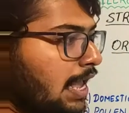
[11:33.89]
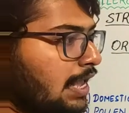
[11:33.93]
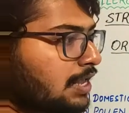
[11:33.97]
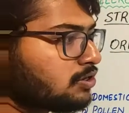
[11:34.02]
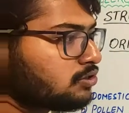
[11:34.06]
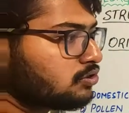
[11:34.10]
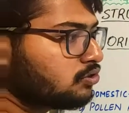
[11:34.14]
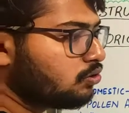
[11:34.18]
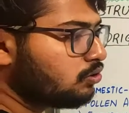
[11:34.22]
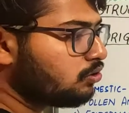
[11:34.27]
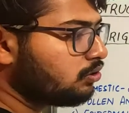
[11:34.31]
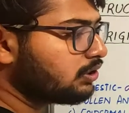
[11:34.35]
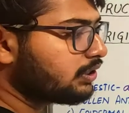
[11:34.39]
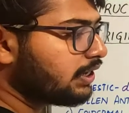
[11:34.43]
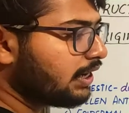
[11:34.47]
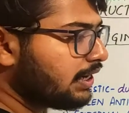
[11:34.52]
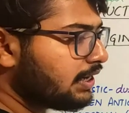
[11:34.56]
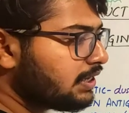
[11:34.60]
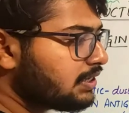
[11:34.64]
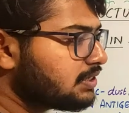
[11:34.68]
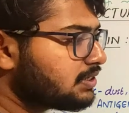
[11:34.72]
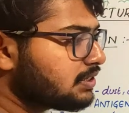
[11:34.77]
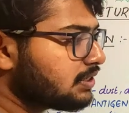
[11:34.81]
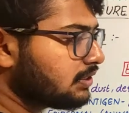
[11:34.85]
So
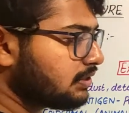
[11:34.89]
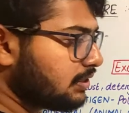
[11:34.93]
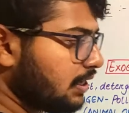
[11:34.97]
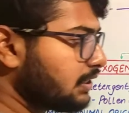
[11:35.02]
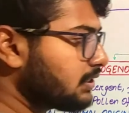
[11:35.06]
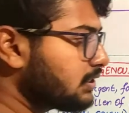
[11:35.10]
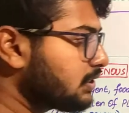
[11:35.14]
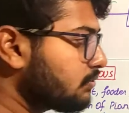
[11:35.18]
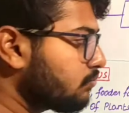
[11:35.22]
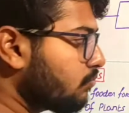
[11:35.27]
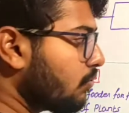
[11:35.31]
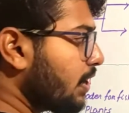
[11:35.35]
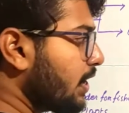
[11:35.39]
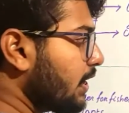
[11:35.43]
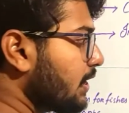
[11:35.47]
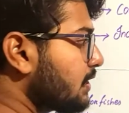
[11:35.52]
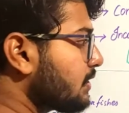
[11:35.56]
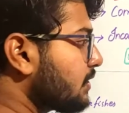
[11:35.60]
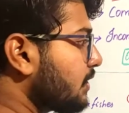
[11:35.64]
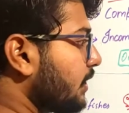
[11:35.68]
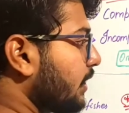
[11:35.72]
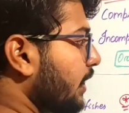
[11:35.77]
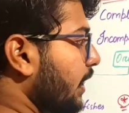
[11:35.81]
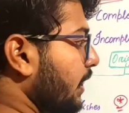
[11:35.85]
that's why
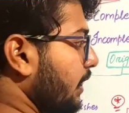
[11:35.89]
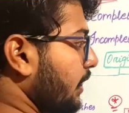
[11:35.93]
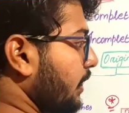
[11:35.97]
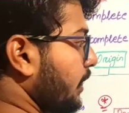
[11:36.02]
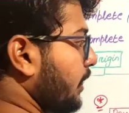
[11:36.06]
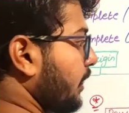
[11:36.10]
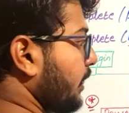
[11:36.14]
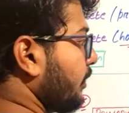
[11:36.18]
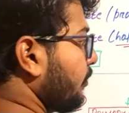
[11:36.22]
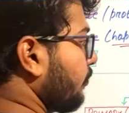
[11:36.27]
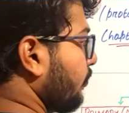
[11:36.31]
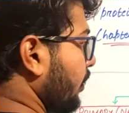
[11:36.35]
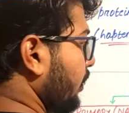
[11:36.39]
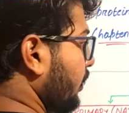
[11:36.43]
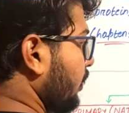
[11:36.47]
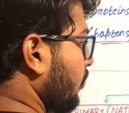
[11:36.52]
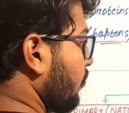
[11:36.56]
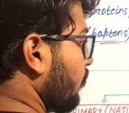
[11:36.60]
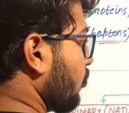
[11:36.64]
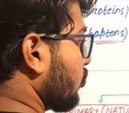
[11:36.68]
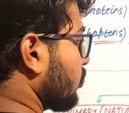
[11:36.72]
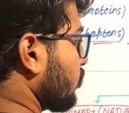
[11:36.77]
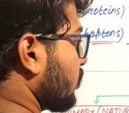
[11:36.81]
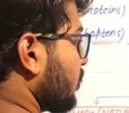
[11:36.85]
it's written, during the
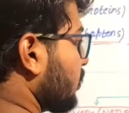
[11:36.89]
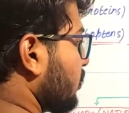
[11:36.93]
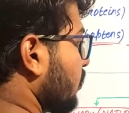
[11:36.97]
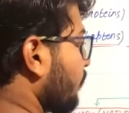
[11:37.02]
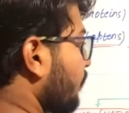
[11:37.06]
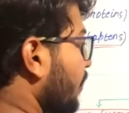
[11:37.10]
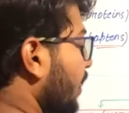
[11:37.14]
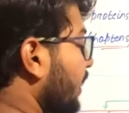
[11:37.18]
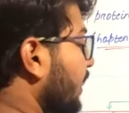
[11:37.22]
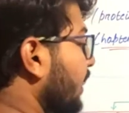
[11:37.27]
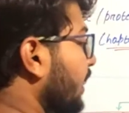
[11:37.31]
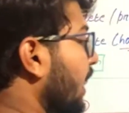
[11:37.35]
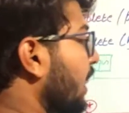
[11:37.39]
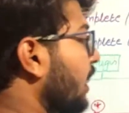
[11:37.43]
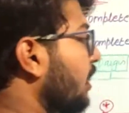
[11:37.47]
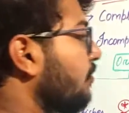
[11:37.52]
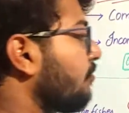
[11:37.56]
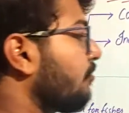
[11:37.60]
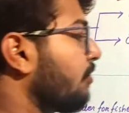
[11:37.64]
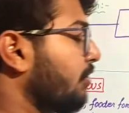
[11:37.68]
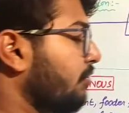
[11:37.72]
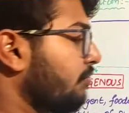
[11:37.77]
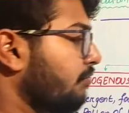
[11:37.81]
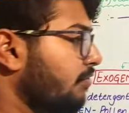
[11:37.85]
process of any kind
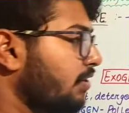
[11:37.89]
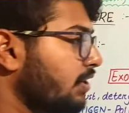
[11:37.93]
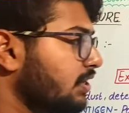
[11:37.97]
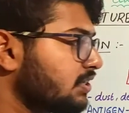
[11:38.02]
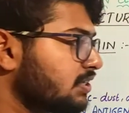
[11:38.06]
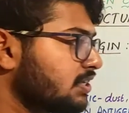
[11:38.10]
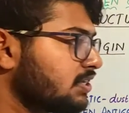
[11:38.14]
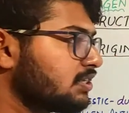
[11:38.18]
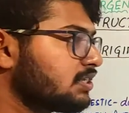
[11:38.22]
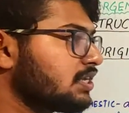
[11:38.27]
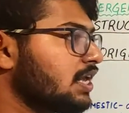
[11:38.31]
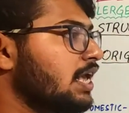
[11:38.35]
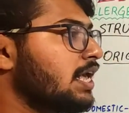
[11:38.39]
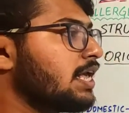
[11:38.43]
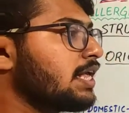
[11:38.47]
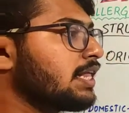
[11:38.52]
of infections,